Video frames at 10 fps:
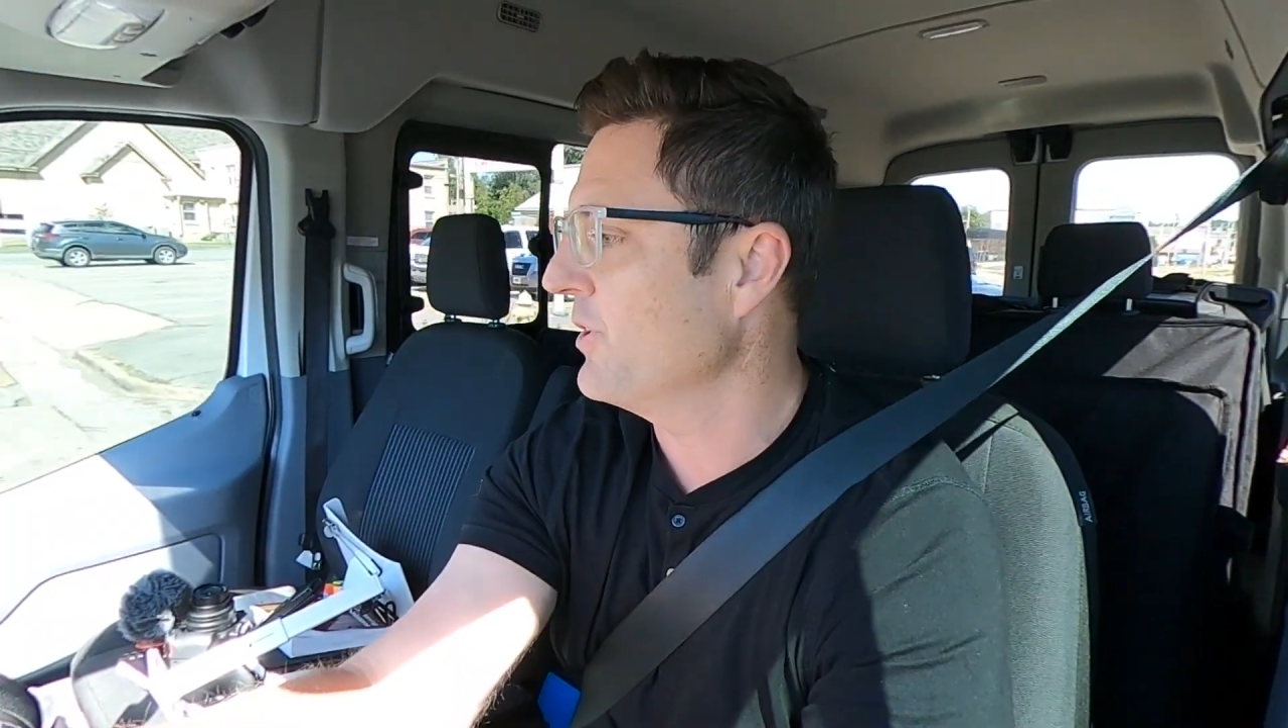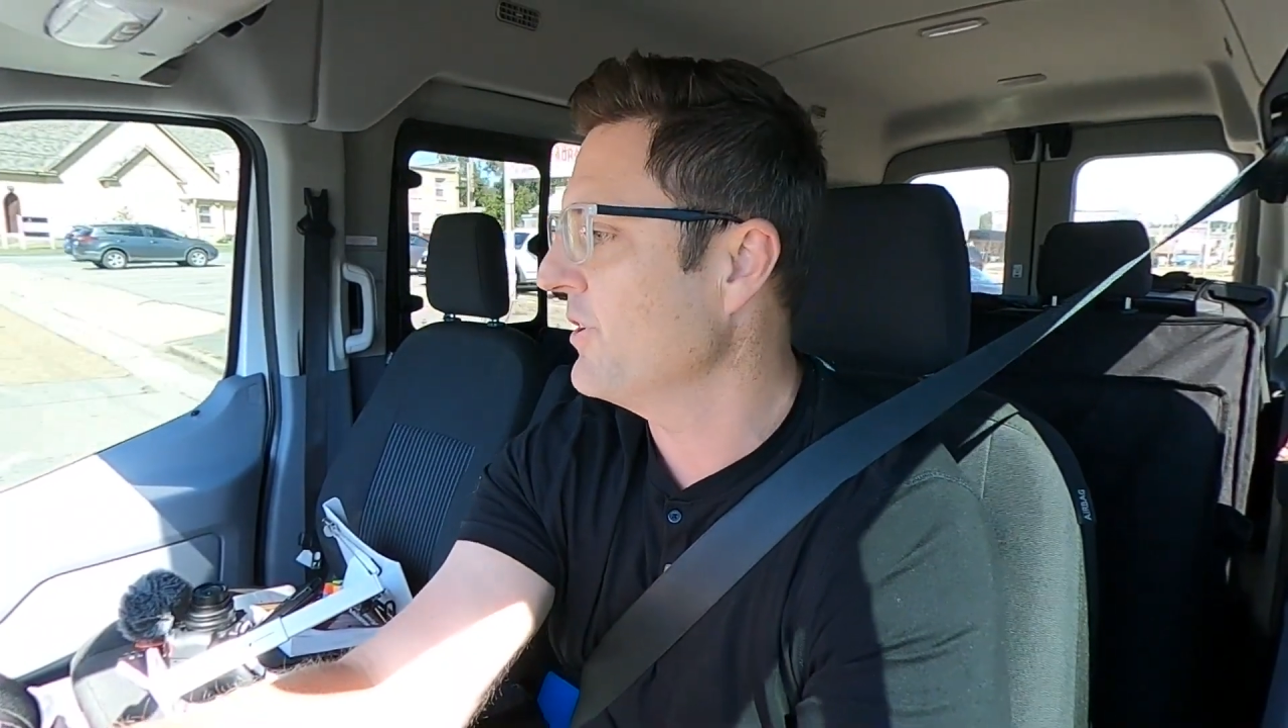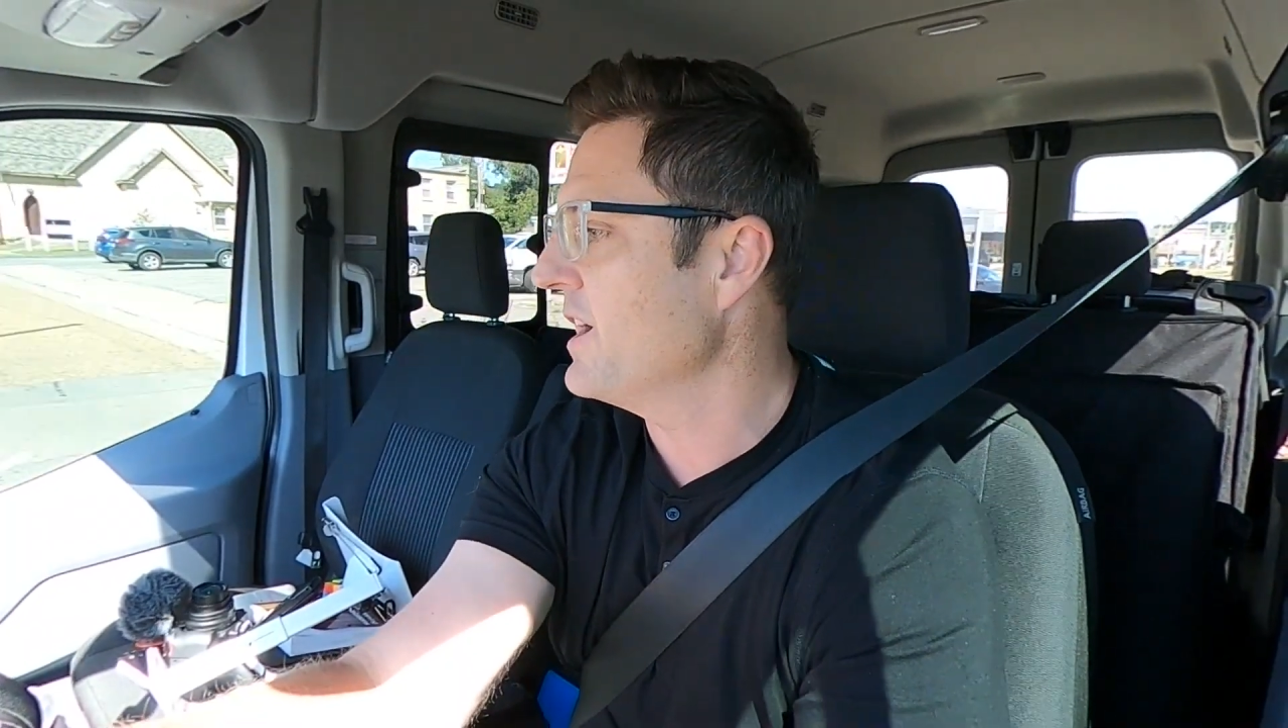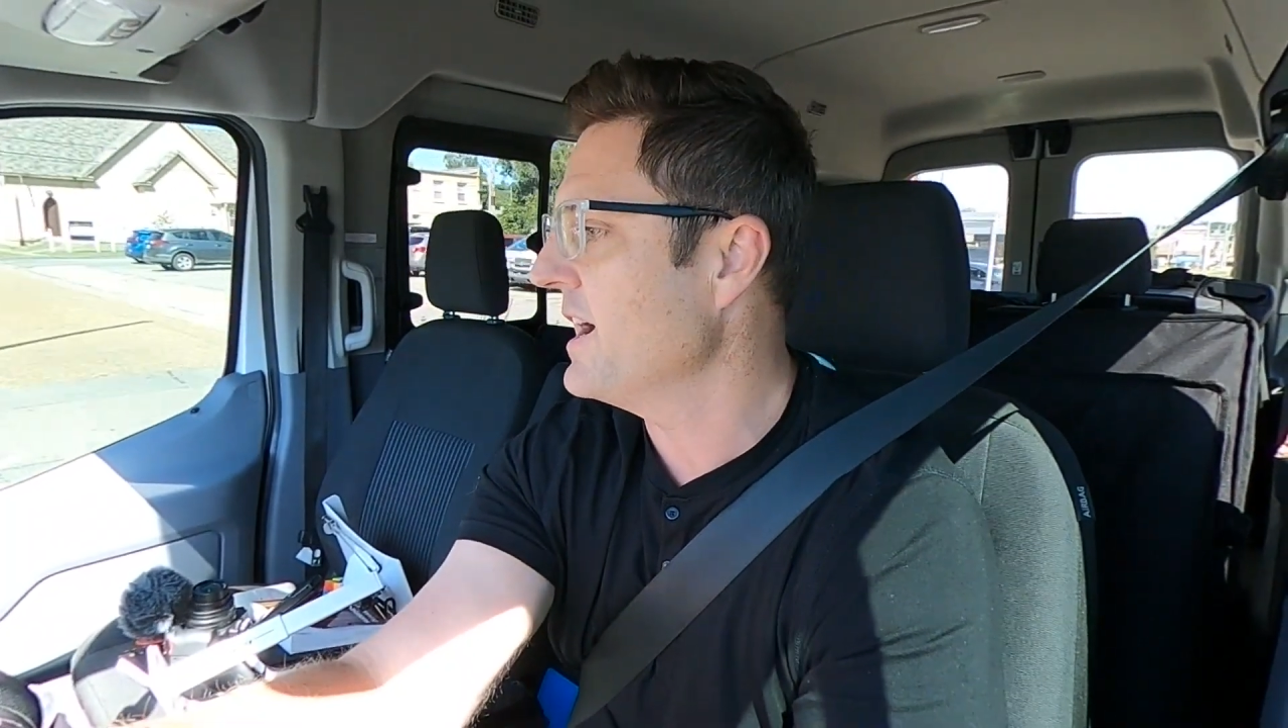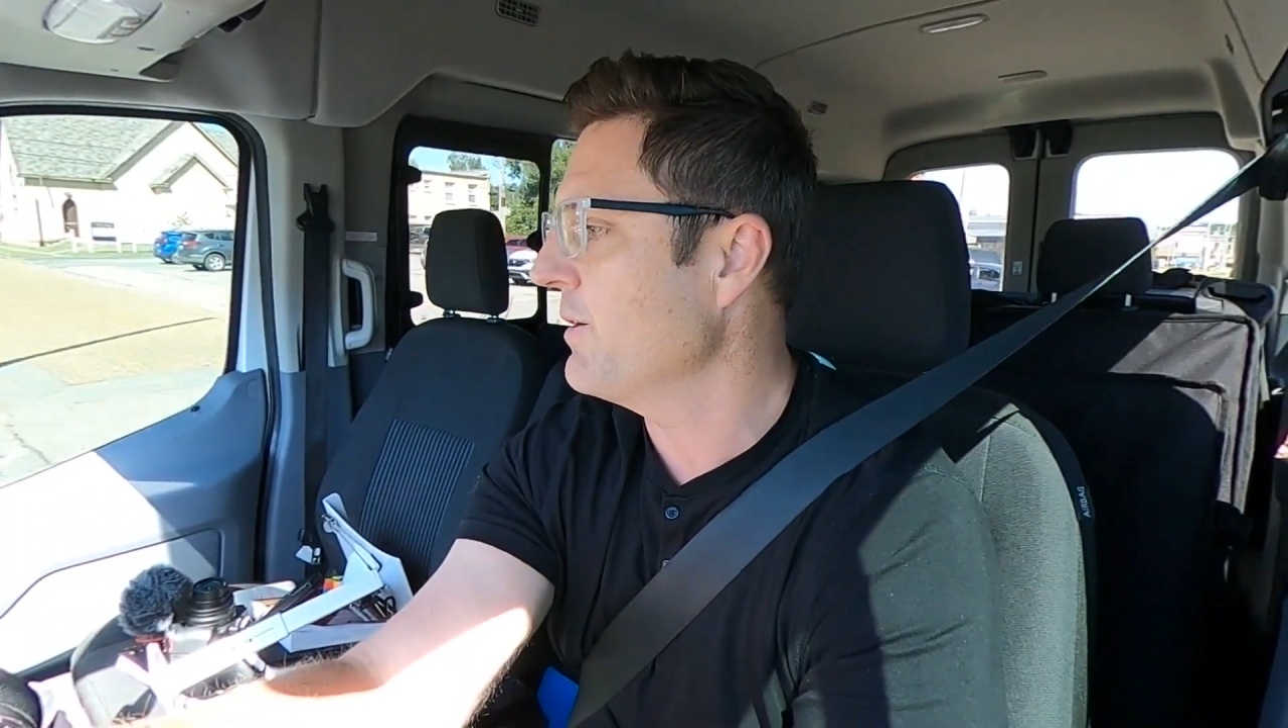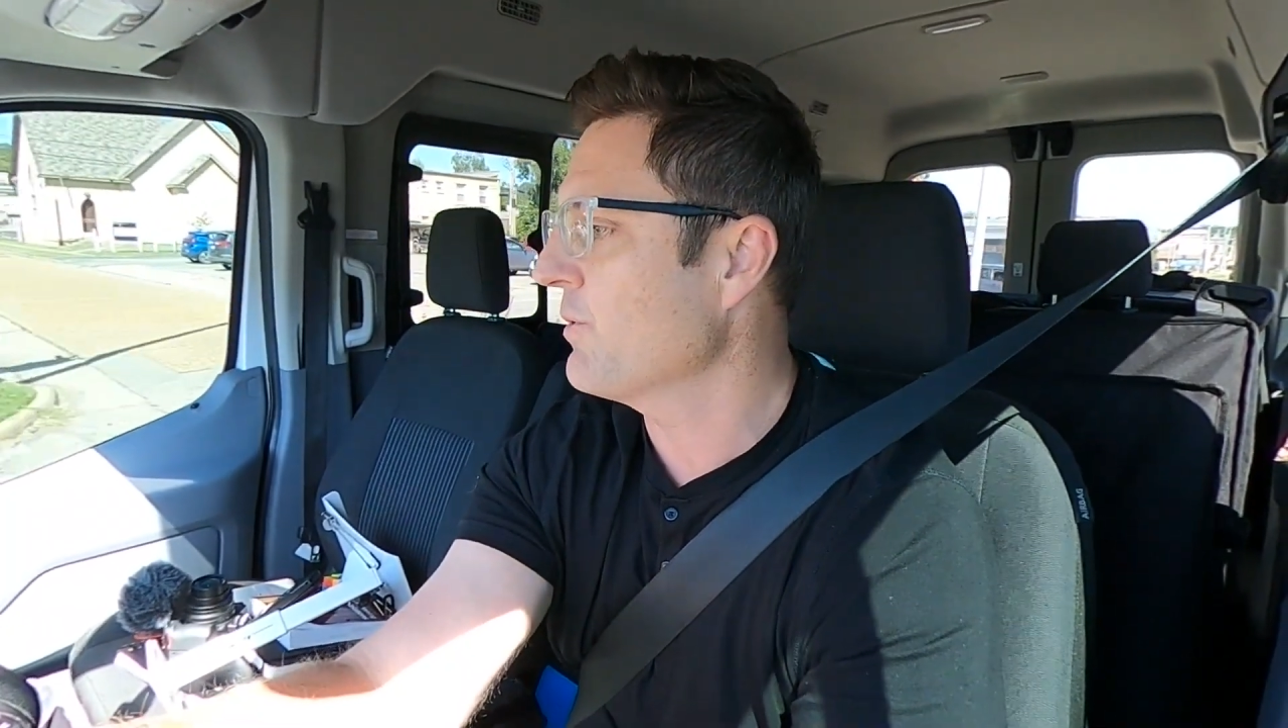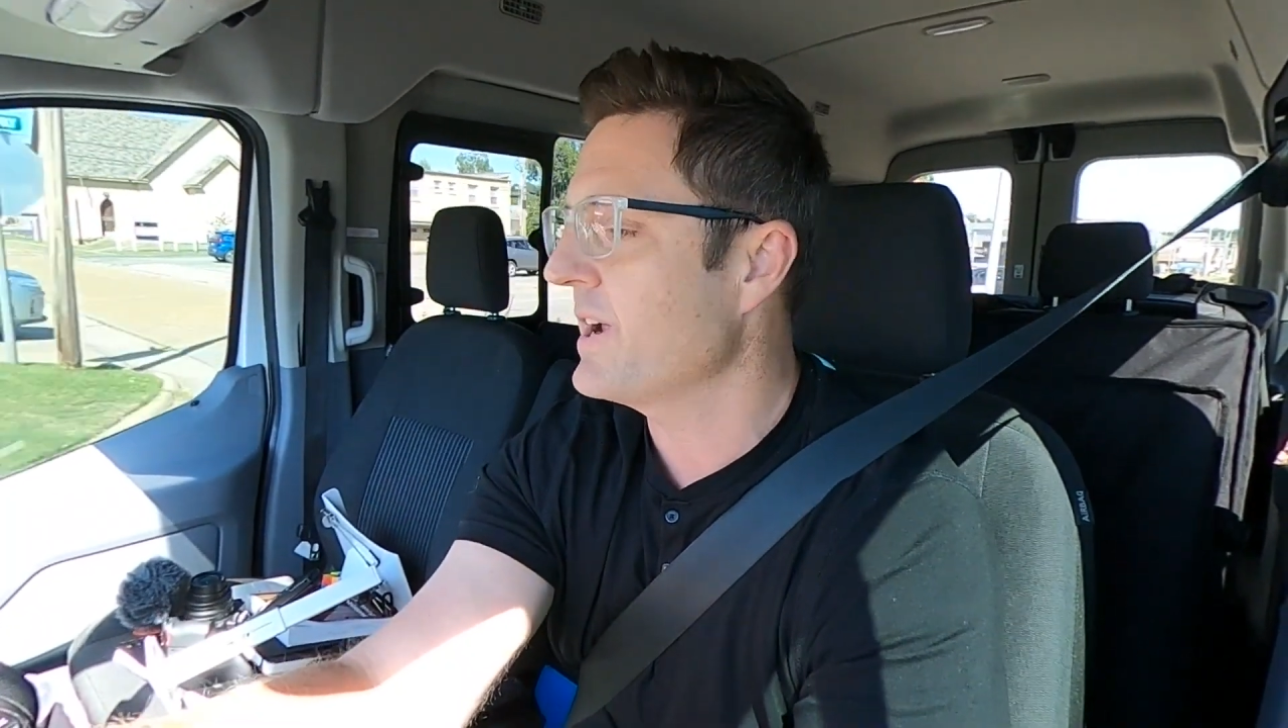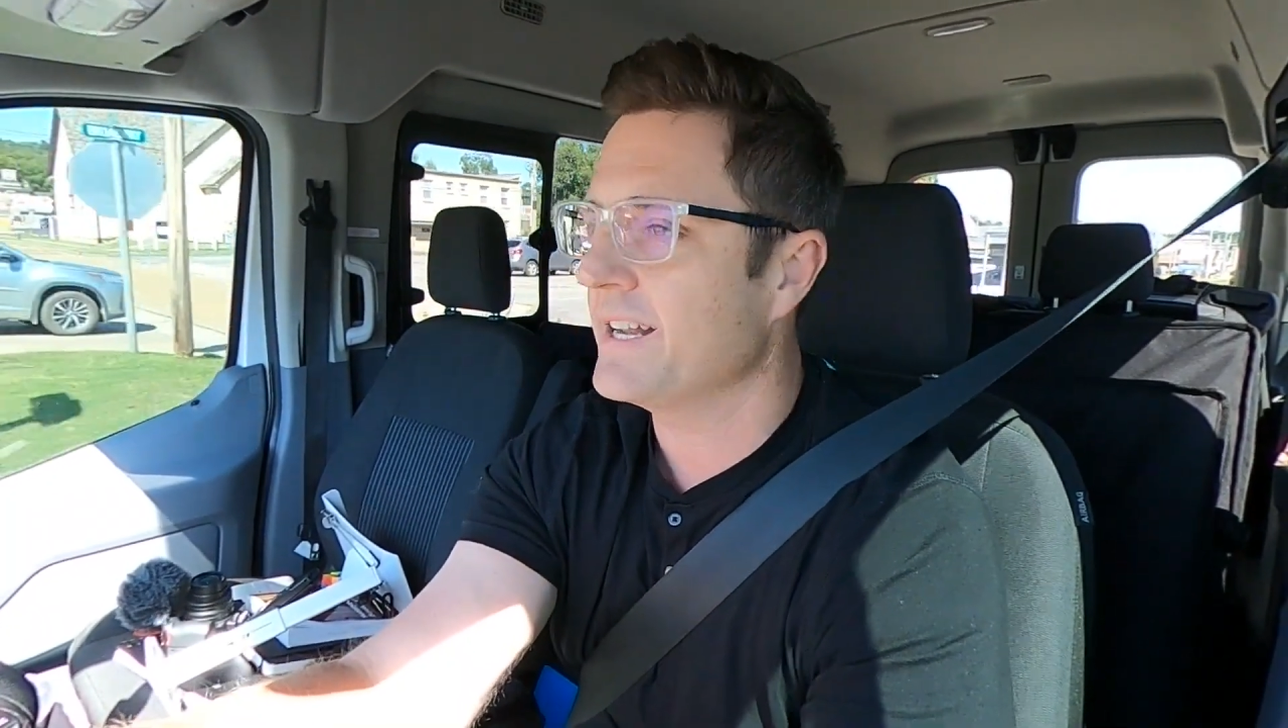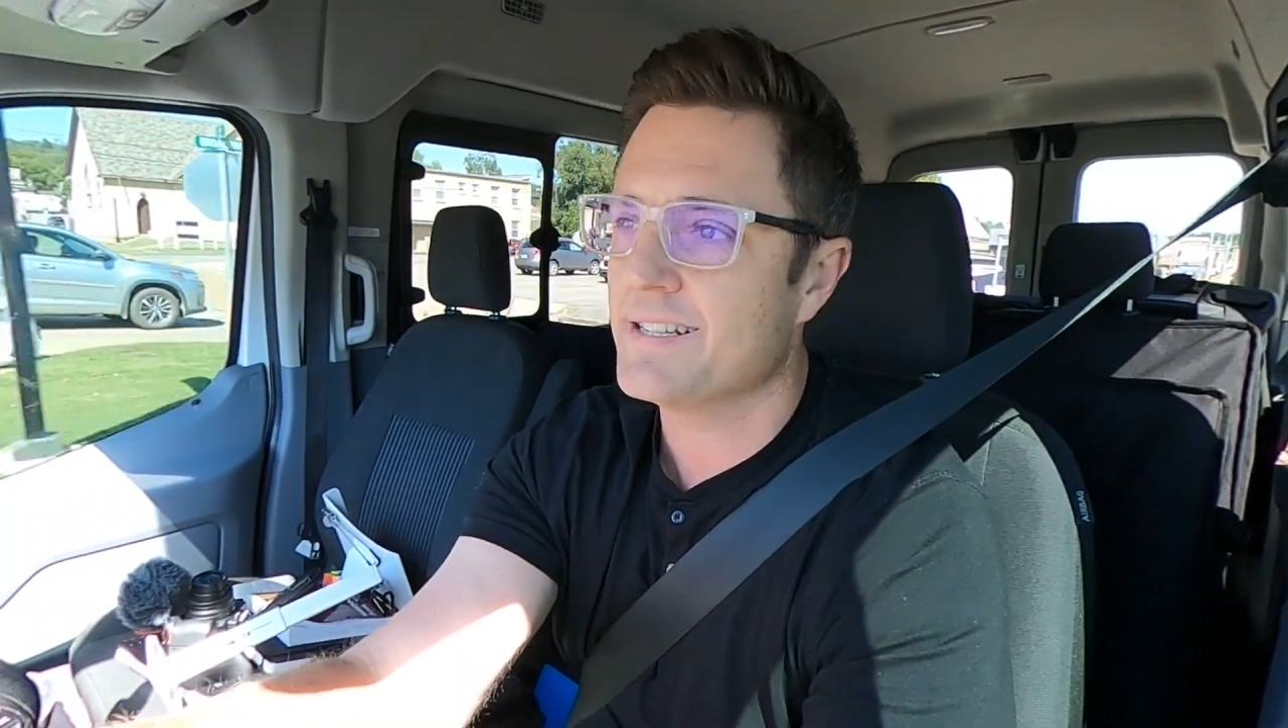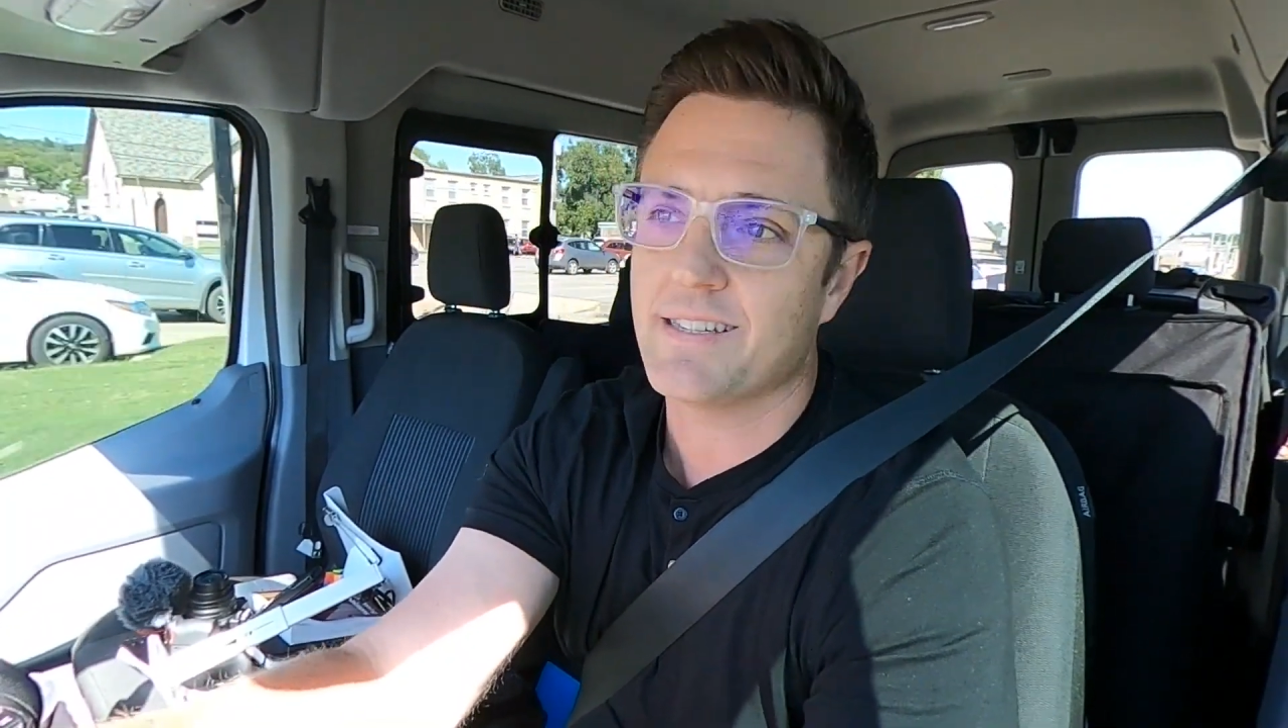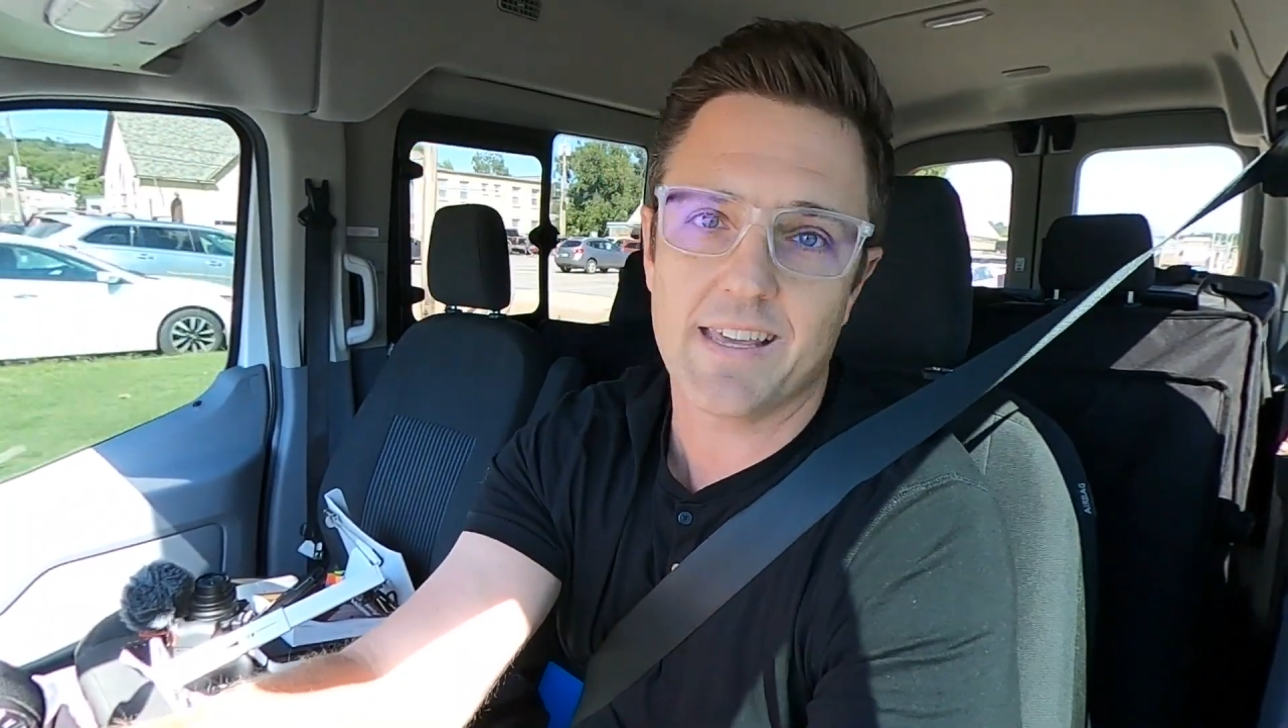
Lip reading: we're headed